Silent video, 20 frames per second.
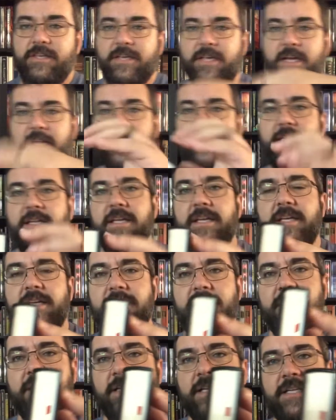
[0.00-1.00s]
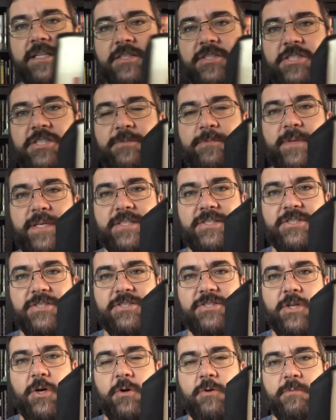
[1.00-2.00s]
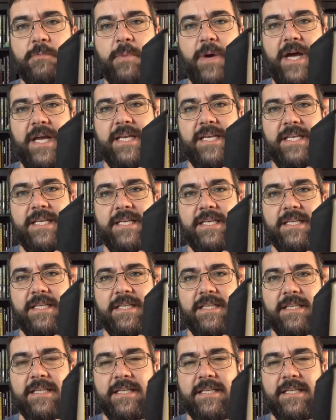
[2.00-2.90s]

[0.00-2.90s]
got a Smyth sewn binding.